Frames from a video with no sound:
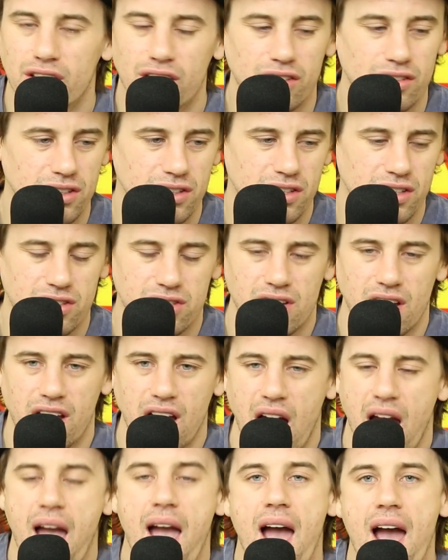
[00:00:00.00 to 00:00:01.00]
There's like
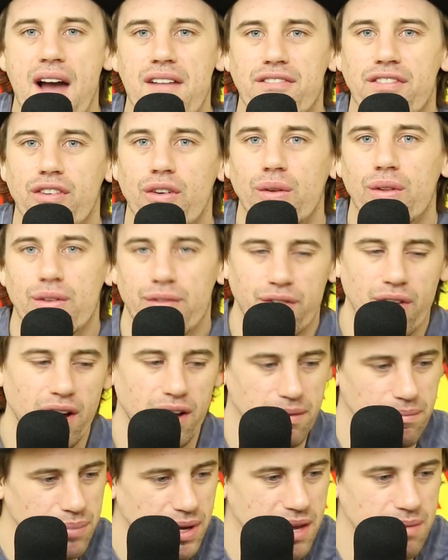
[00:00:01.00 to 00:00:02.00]
a handful of
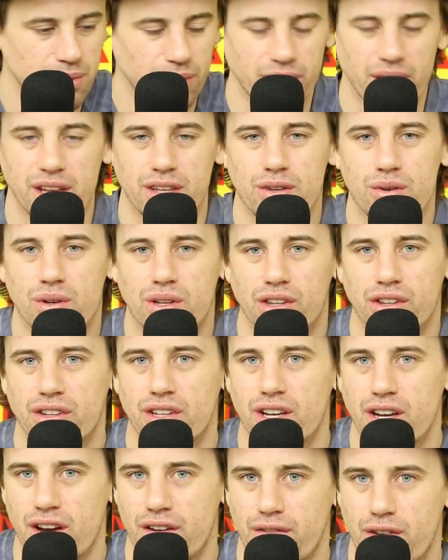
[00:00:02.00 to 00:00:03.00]
fucking people that you can
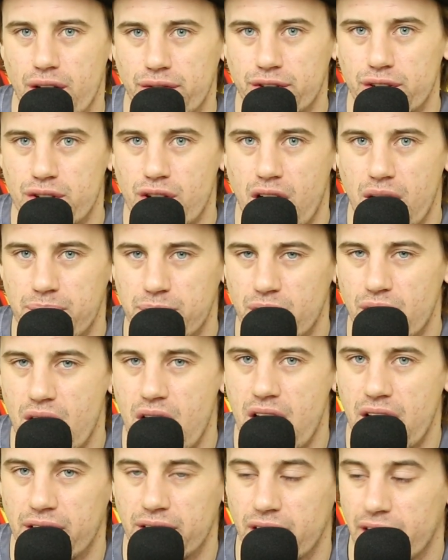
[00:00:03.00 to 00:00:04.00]
think of off the top of your
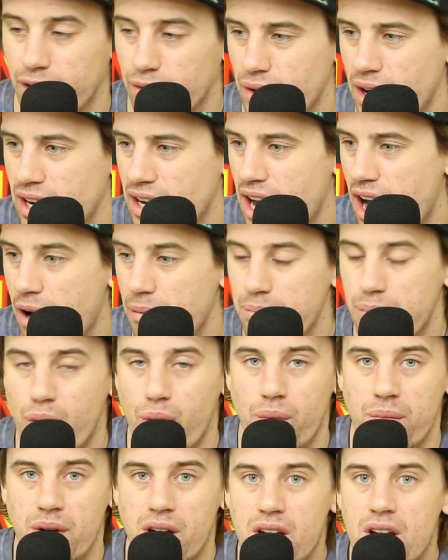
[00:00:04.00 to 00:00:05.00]
head. Like right now,
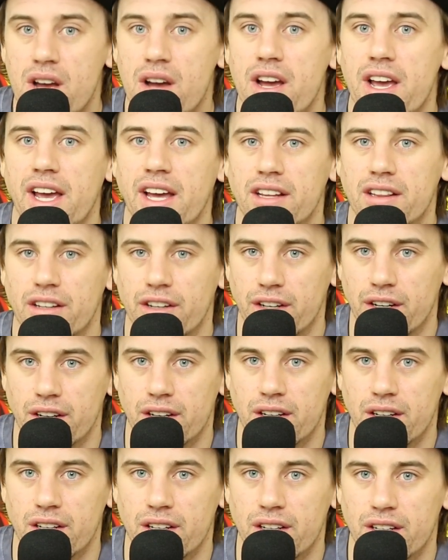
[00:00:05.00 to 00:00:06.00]
boom, Hitler.
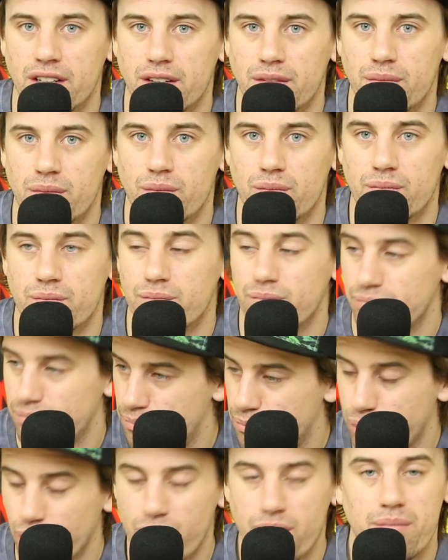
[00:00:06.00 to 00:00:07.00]

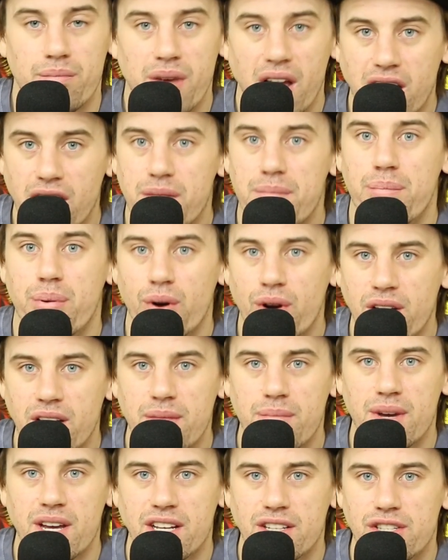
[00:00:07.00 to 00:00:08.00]
Made a pretty
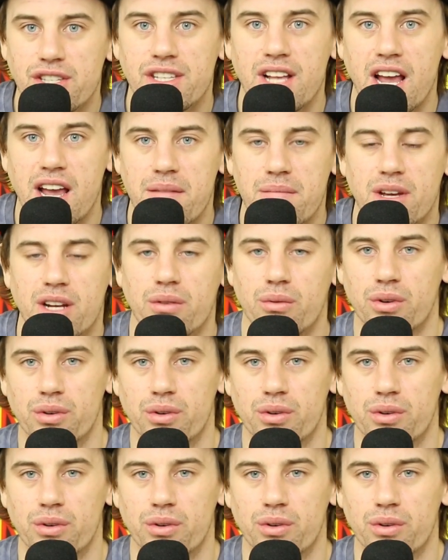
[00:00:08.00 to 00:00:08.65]
big statement